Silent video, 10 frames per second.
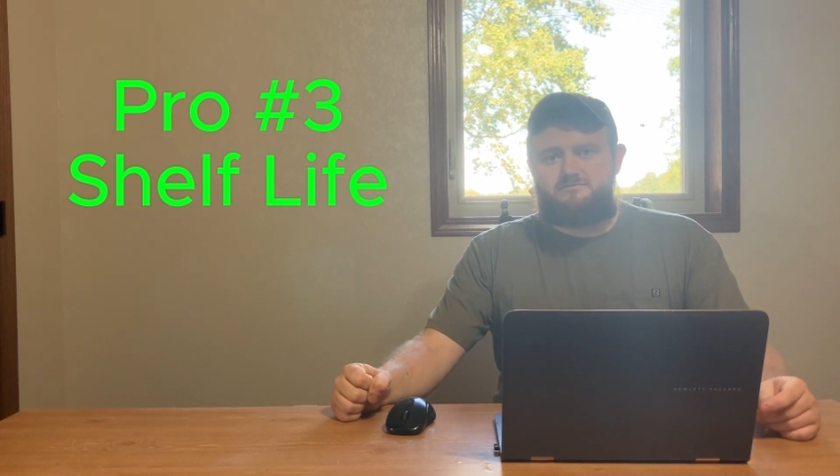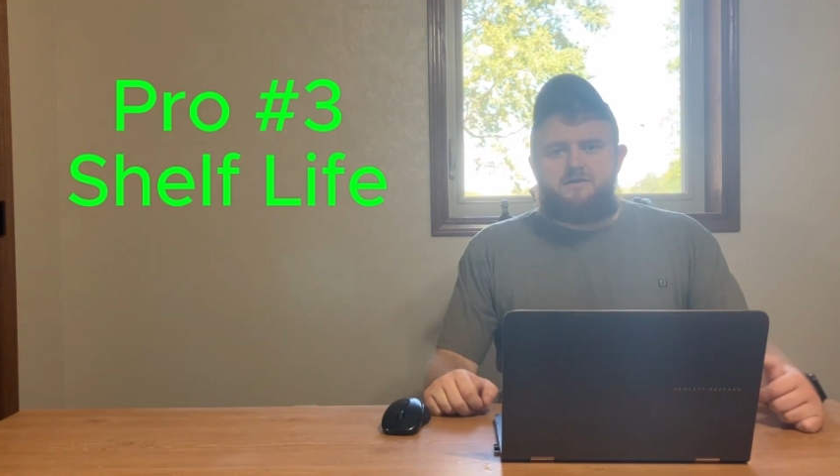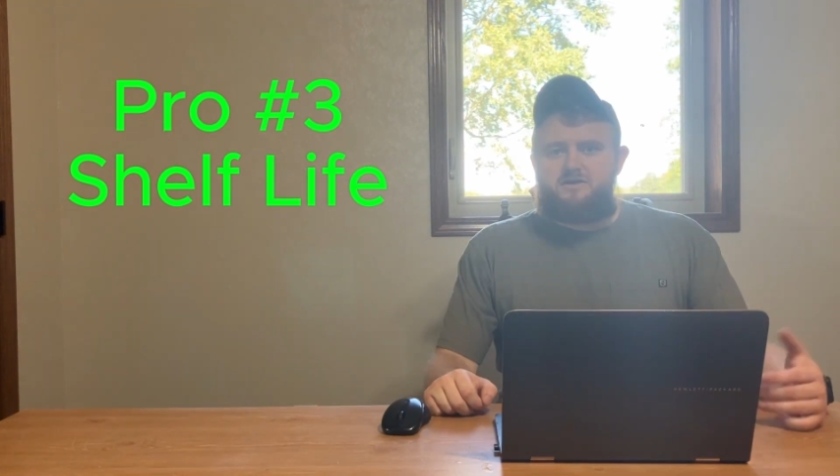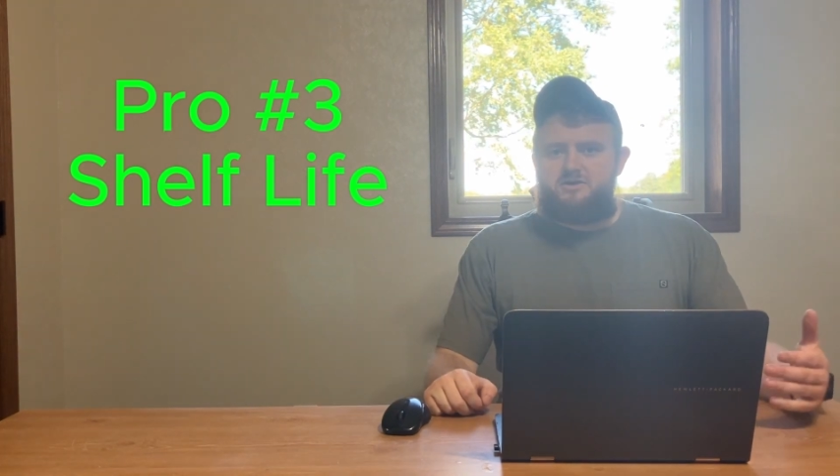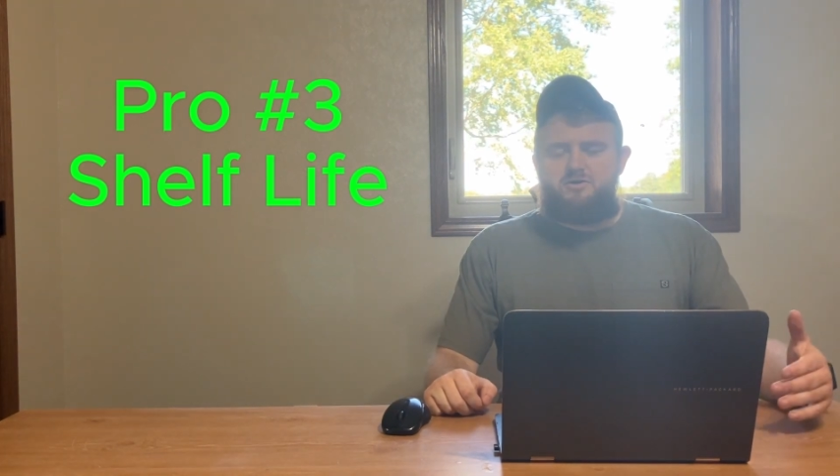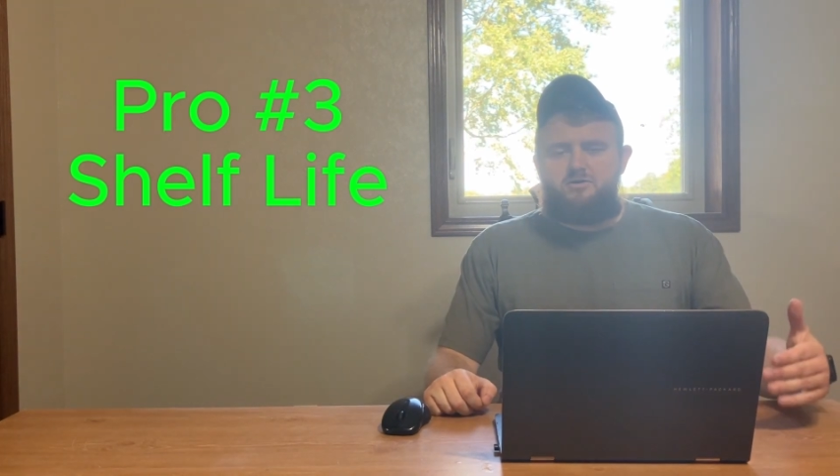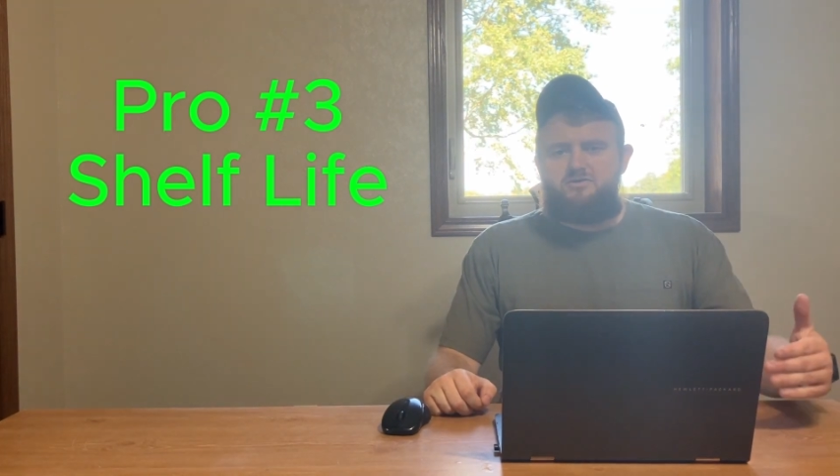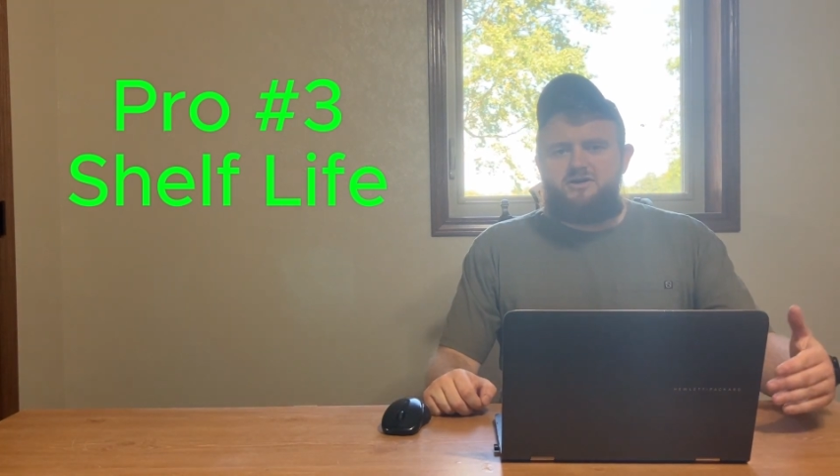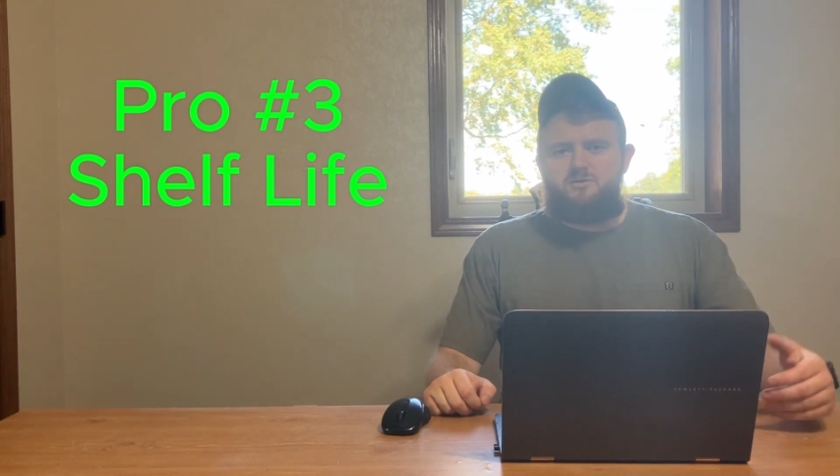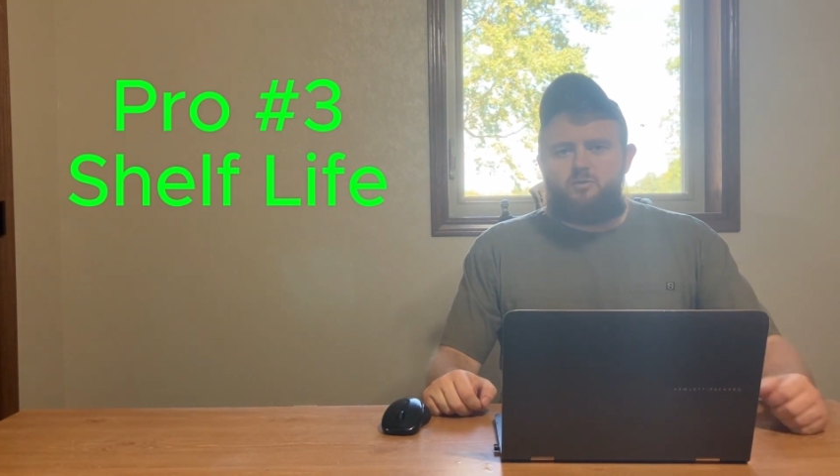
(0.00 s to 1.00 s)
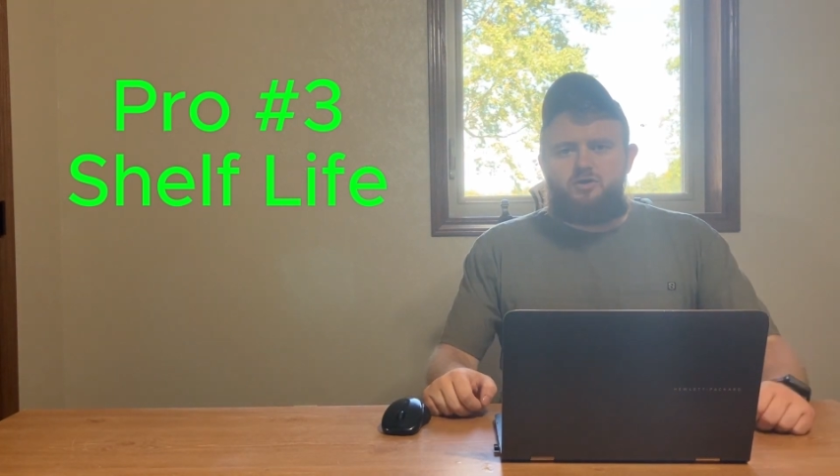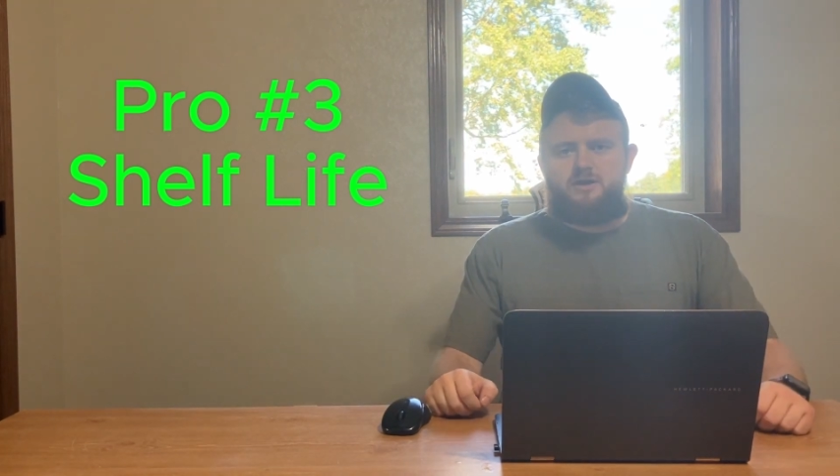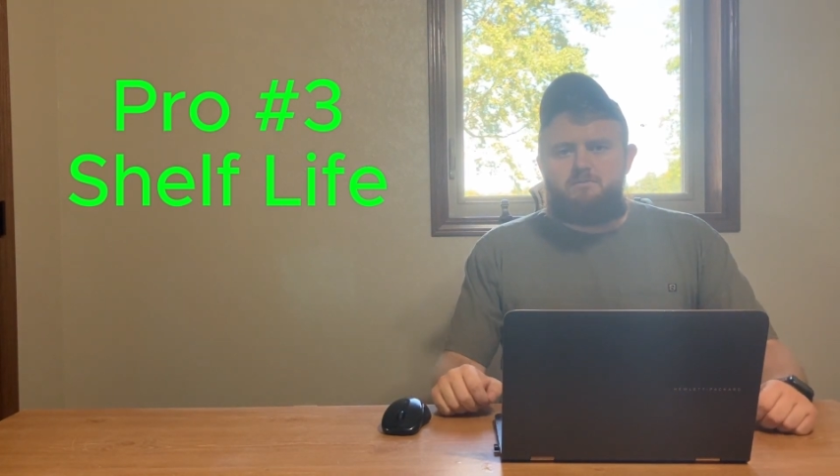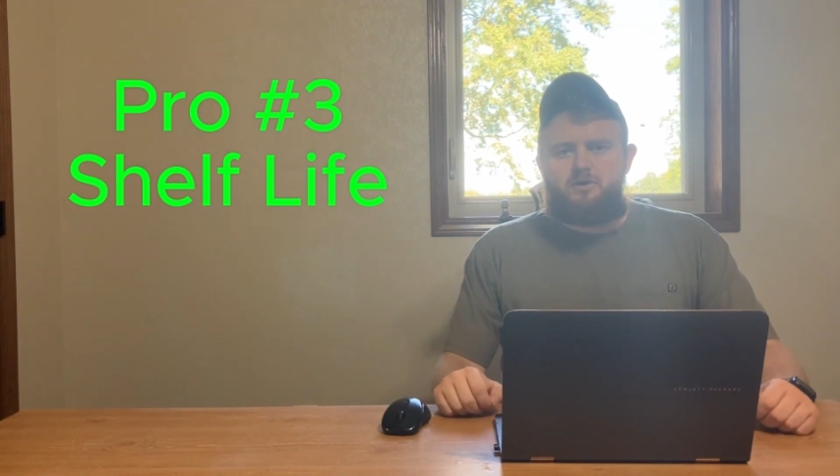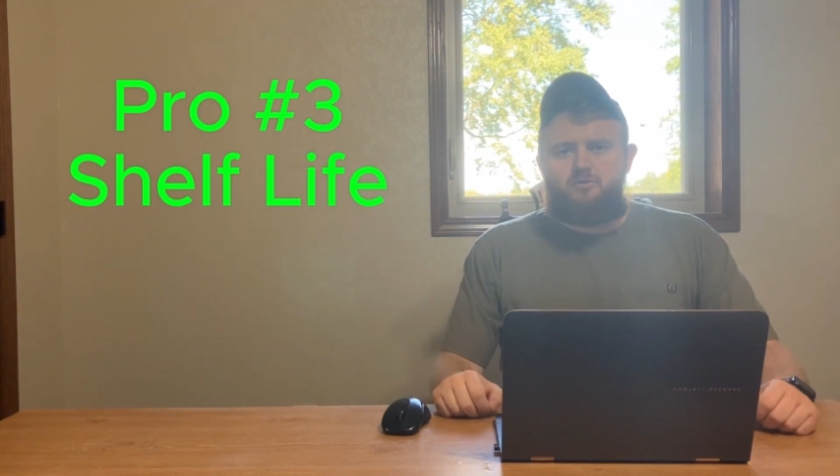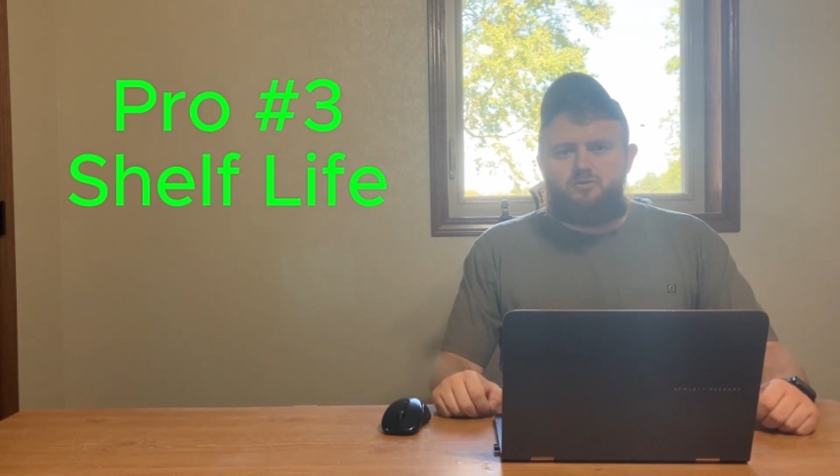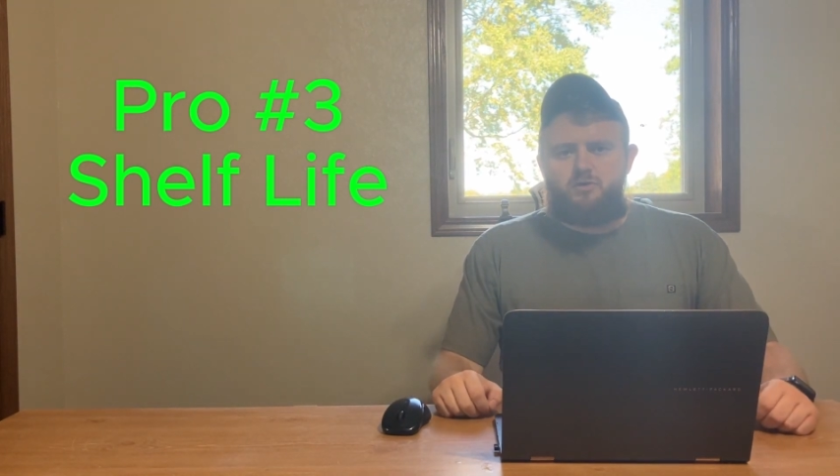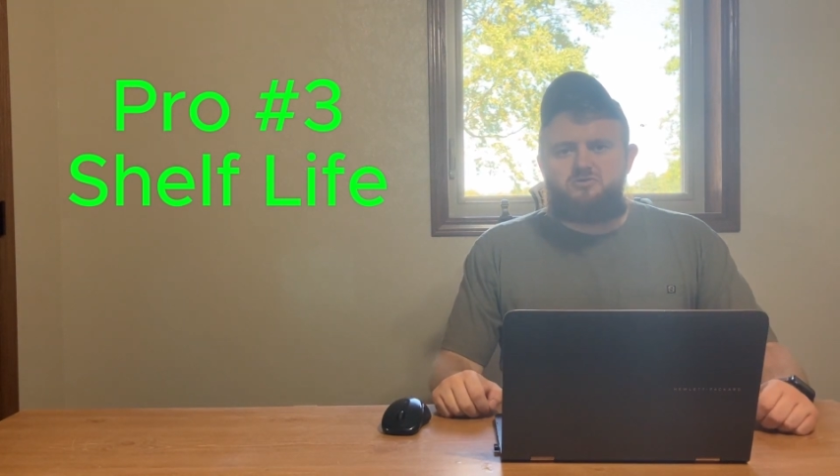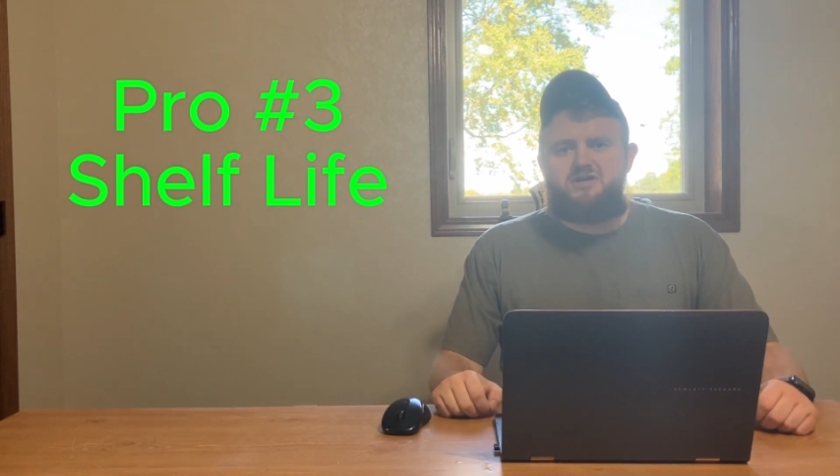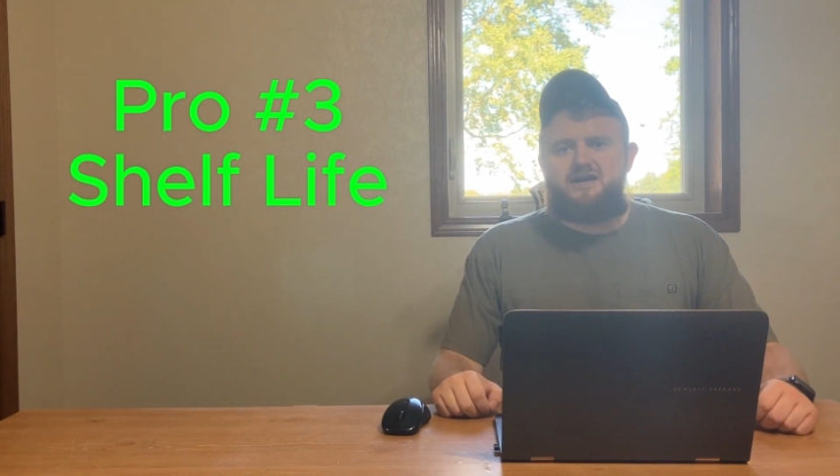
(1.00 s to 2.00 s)
You don't need to worry about
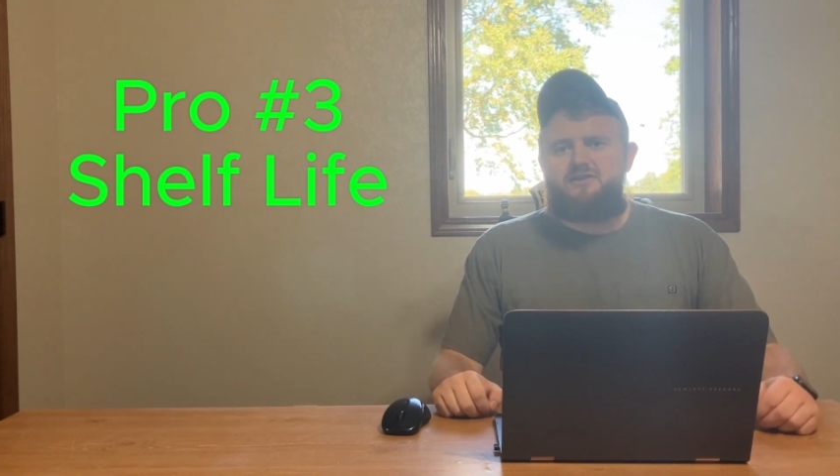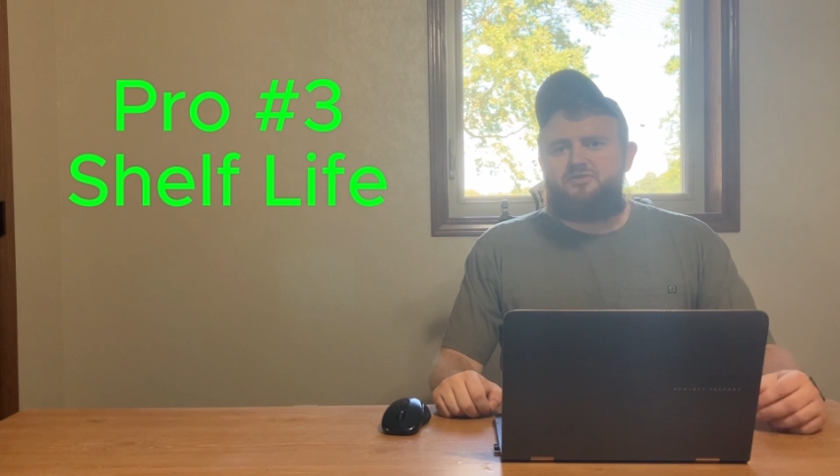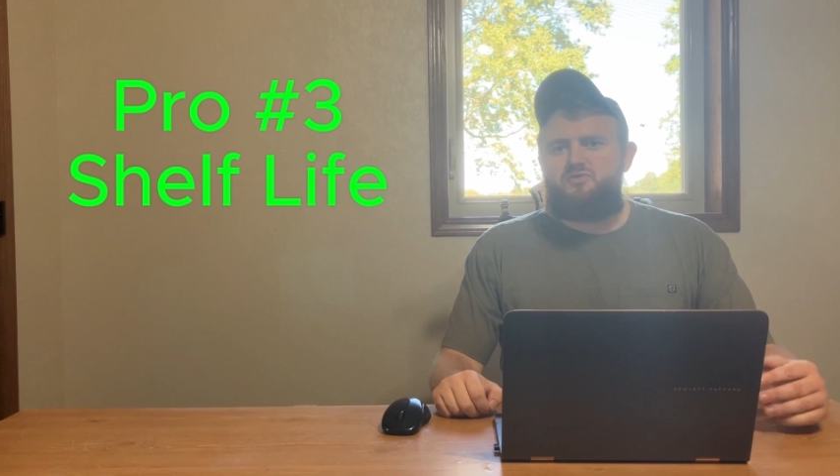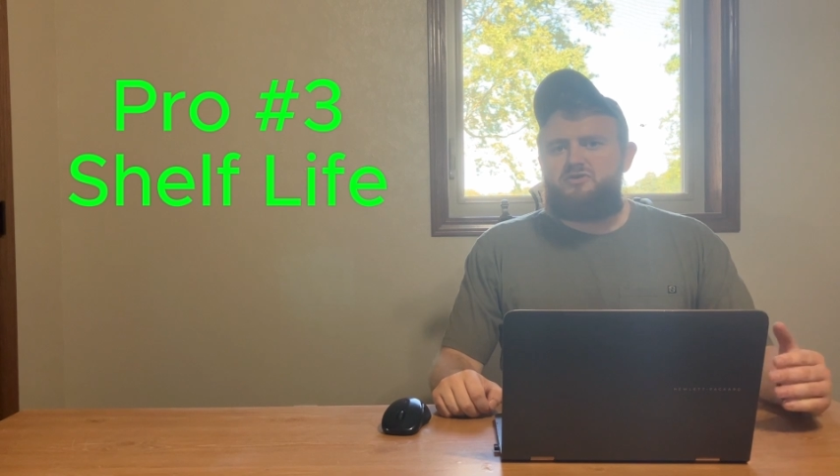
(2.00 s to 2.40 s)
rotating through